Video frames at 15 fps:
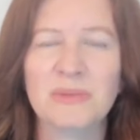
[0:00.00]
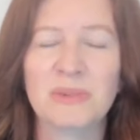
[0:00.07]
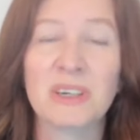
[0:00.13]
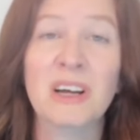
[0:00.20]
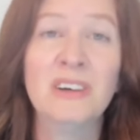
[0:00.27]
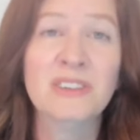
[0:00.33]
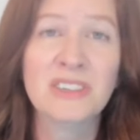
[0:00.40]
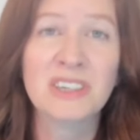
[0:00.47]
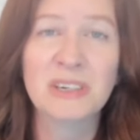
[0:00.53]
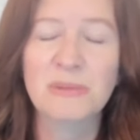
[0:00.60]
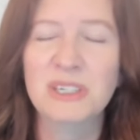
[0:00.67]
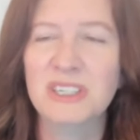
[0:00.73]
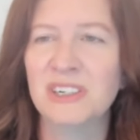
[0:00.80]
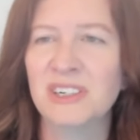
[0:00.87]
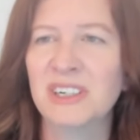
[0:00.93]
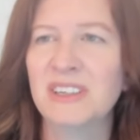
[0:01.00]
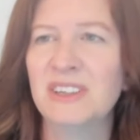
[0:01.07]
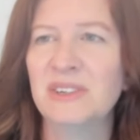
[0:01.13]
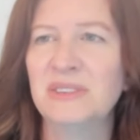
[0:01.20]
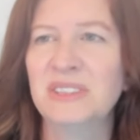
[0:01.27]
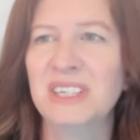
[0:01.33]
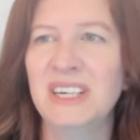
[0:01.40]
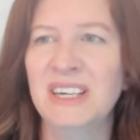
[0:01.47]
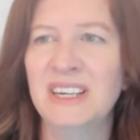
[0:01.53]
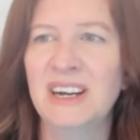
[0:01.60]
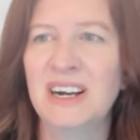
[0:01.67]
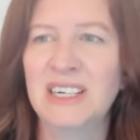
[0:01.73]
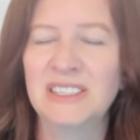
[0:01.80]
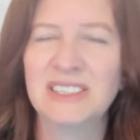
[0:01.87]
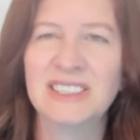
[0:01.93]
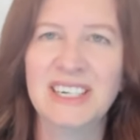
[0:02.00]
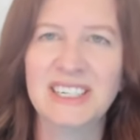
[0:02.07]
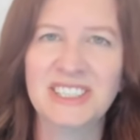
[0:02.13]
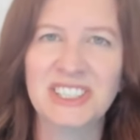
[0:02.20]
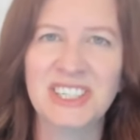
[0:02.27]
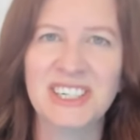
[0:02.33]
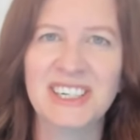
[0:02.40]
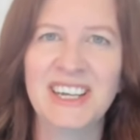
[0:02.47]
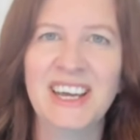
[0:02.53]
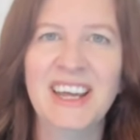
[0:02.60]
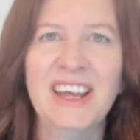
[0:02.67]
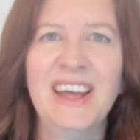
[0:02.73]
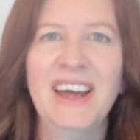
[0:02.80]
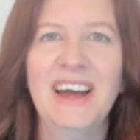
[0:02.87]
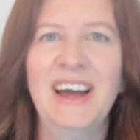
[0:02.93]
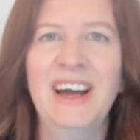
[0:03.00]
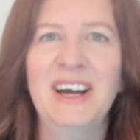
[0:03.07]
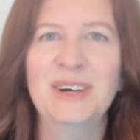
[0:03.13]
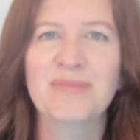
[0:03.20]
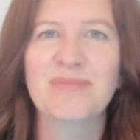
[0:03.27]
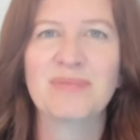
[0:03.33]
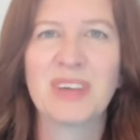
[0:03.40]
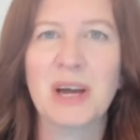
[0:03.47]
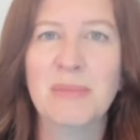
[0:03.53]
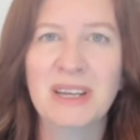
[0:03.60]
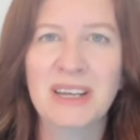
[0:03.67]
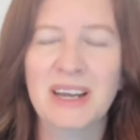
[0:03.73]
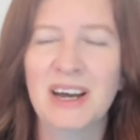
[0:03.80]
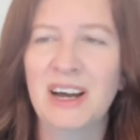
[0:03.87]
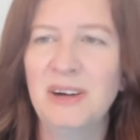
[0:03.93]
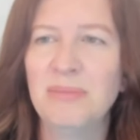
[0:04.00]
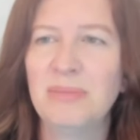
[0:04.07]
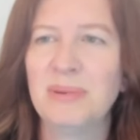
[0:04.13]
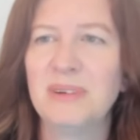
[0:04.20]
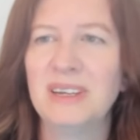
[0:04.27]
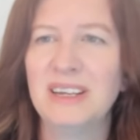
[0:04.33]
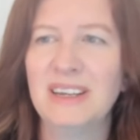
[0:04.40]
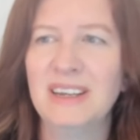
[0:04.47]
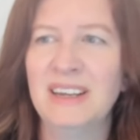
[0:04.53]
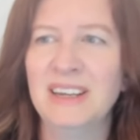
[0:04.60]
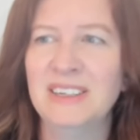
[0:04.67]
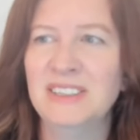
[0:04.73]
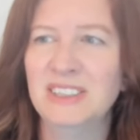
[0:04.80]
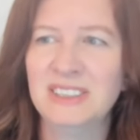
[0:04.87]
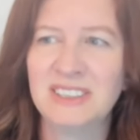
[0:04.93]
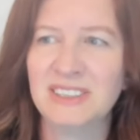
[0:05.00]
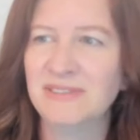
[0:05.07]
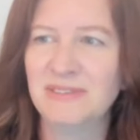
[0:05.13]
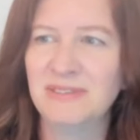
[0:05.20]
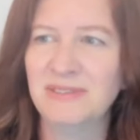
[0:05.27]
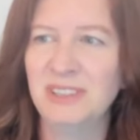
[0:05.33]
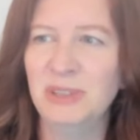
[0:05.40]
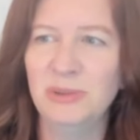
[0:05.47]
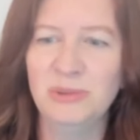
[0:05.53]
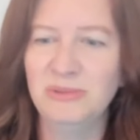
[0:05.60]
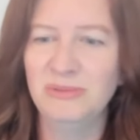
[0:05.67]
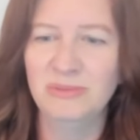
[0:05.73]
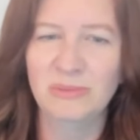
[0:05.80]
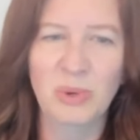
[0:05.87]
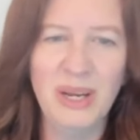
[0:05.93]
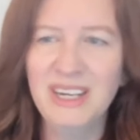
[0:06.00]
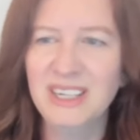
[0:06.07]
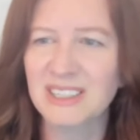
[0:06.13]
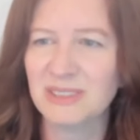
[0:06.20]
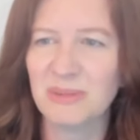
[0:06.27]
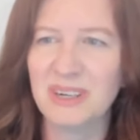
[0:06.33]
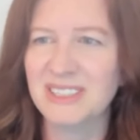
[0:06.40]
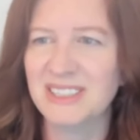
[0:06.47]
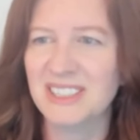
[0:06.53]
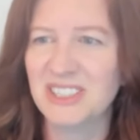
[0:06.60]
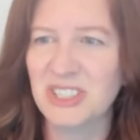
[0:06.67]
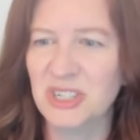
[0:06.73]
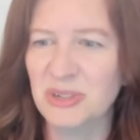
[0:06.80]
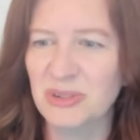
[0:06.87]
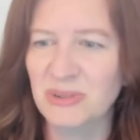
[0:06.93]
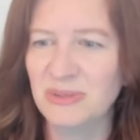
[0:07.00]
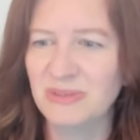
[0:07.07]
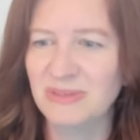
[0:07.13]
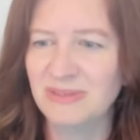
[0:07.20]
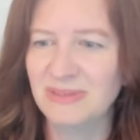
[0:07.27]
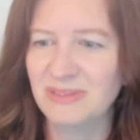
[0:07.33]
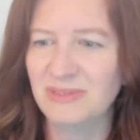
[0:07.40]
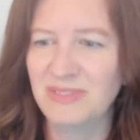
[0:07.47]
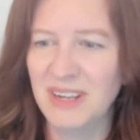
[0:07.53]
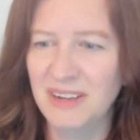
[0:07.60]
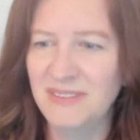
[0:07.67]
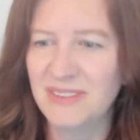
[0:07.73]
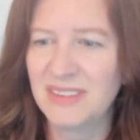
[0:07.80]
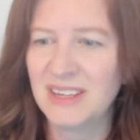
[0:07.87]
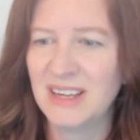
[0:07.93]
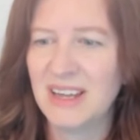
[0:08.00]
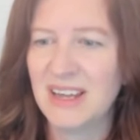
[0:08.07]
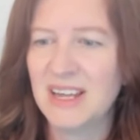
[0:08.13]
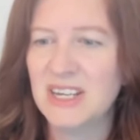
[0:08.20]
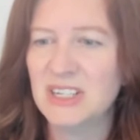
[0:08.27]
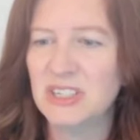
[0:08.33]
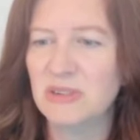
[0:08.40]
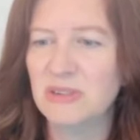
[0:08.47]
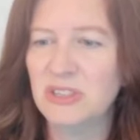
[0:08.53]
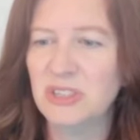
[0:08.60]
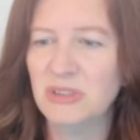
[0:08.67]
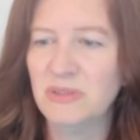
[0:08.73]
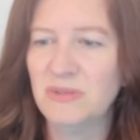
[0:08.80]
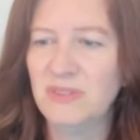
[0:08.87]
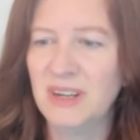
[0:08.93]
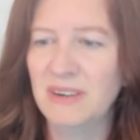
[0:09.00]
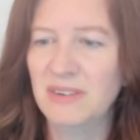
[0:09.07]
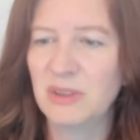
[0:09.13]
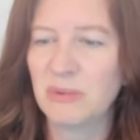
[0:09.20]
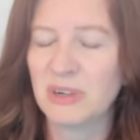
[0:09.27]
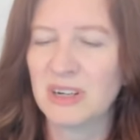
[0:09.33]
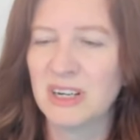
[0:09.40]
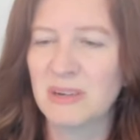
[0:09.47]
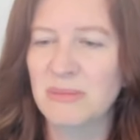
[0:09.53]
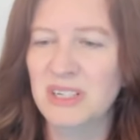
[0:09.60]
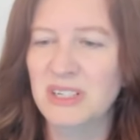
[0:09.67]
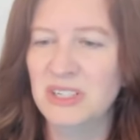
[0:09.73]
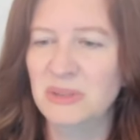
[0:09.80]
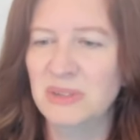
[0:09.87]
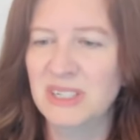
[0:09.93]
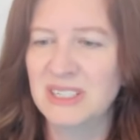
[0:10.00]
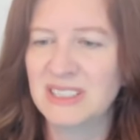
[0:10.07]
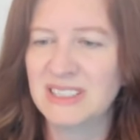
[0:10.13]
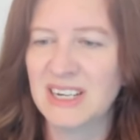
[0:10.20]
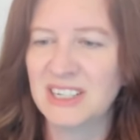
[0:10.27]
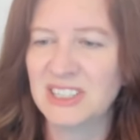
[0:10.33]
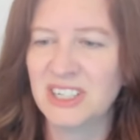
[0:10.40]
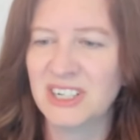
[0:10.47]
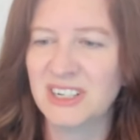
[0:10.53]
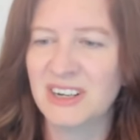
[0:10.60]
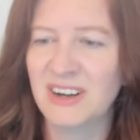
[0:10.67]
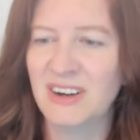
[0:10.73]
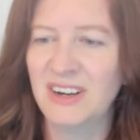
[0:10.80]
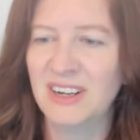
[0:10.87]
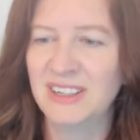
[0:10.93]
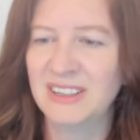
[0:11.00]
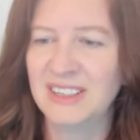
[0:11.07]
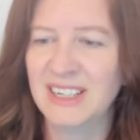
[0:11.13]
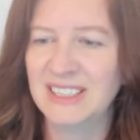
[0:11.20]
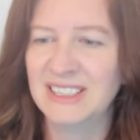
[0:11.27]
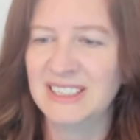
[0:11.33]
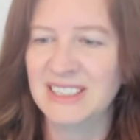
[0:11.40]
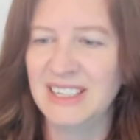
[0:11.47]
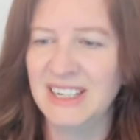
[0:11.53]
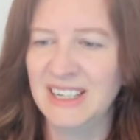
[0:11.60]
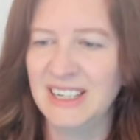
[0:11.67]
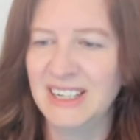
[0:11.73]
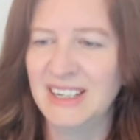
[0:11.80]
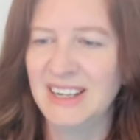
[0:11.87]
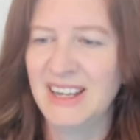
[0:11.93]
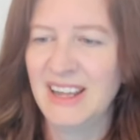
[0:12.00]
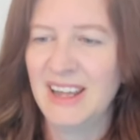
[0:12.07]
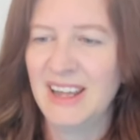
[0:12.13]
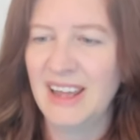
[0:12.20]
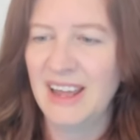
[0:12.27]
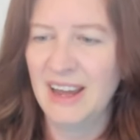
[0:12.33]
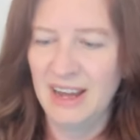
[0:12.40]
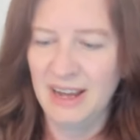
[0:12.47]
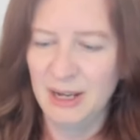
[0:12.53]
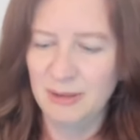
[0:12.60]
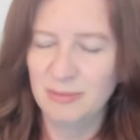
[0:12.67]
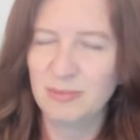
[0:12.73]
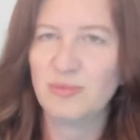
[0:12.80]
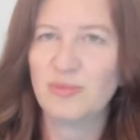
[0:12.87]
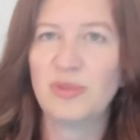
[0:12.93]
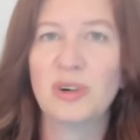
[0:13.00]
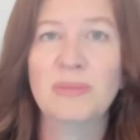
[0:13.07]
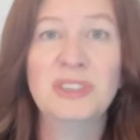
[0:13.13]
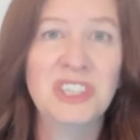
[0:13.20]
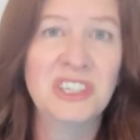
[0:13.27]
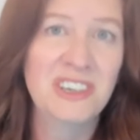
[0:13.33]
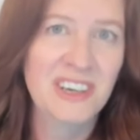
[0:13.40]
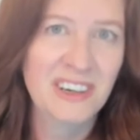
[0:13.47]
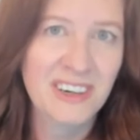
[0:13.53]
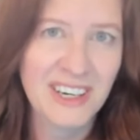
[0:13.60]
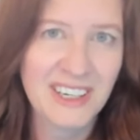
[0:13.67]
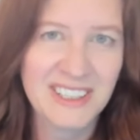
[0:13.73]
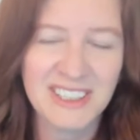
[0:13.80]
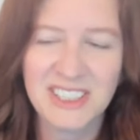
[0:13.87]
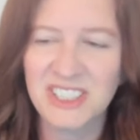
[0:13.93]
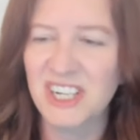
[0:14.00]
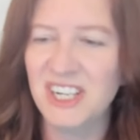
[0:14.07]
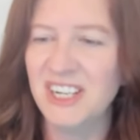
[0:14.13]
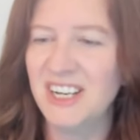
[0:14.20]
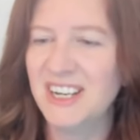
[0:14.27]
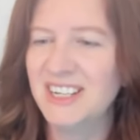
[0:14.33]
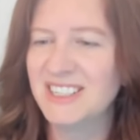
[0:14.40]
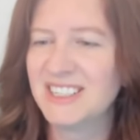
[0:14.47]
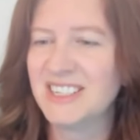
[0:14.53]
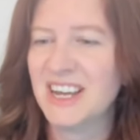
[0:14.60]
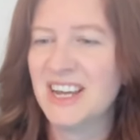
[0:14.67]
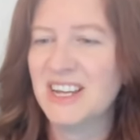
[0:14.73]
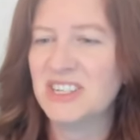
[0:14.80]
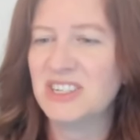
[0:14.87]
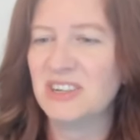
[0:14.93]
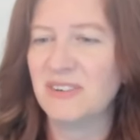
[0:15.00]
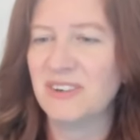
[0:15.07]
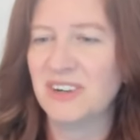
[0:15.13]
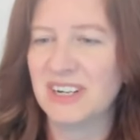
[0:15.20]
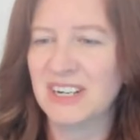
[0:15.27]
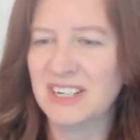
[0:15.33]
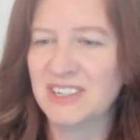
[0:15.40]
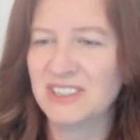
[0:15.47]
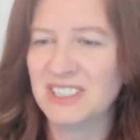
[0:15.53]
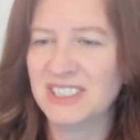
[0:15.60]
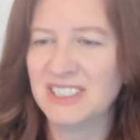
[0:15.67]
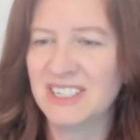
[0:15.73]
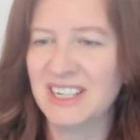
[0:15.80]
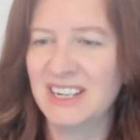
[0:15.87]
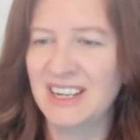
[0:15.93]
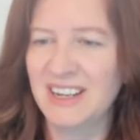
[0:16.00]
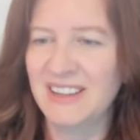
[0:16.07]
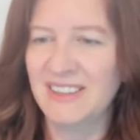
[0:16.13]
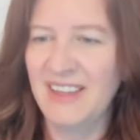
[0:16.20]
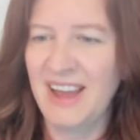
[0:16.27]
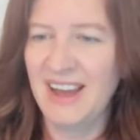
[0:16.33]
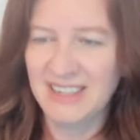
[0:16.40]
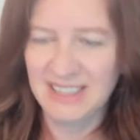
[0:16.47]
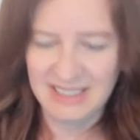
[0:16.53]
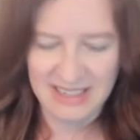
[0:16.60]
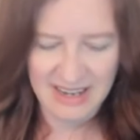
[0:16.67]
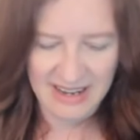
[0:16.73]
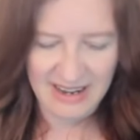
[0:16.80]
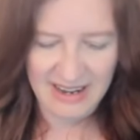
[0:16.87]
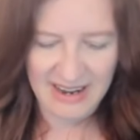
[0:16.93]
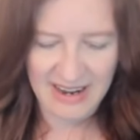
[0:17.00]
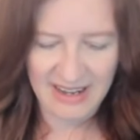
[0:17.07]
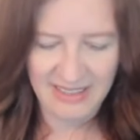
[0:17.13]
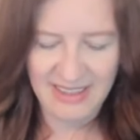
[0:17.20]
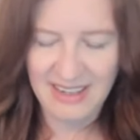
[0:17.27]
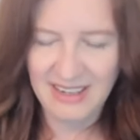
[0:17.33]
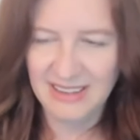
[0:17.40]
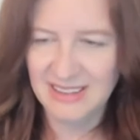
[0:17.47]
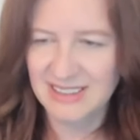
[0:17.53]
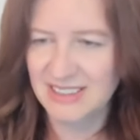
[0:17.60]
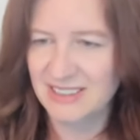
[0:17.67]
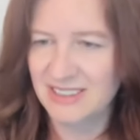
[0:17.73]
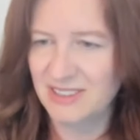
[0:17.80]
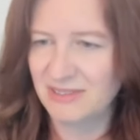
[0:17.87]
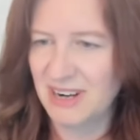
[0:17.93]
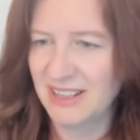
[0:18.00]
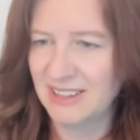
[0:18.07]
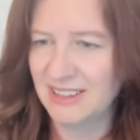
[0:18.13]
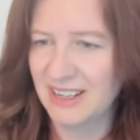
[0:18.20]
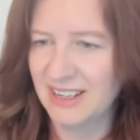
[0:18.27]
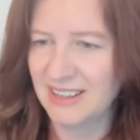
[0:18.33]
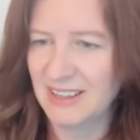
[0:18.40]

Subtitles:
We're also going to be sharing those in our session coming up in just a few weeks. What is it, June 5th? So June 5th, we're going to be doing a session on LinkedIn from generic to genius. So if you're interested in that, I think this is the right link.